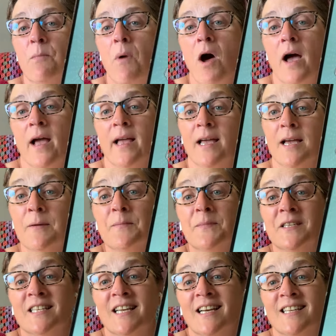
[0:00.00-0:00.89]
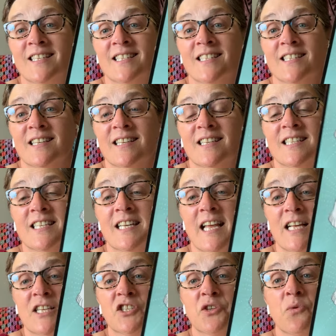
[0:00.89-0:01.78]
my impetus to
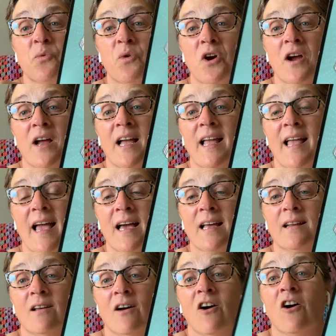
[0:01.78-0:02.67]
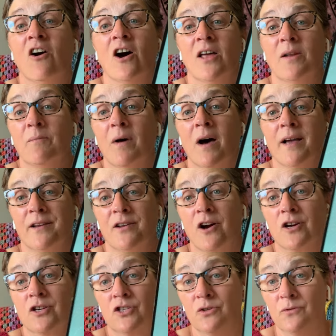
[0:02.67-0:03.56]
get to work again on my
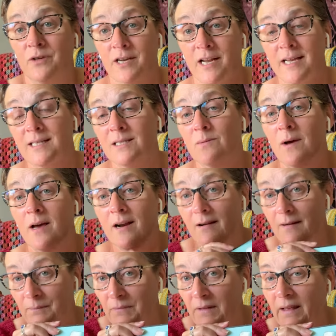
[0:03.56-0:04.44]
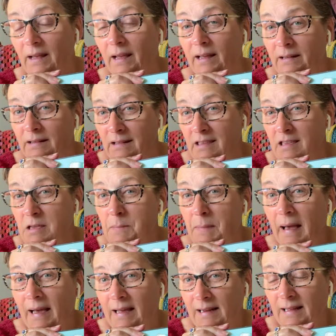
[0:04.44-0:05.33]
Noctuidae sweater and to
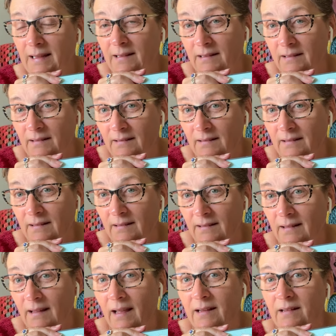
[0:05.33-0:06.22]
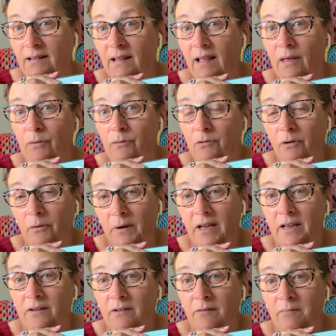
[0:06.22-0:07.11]
keep at it and to get through
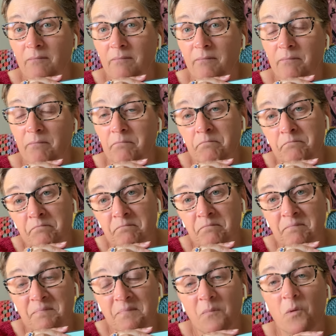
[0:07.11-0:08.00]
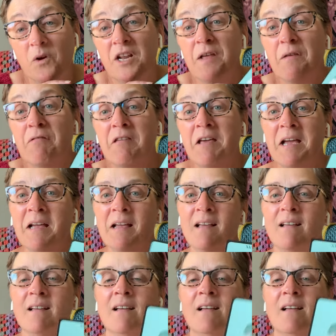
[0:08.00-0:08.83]
it. Hmm. What do you think?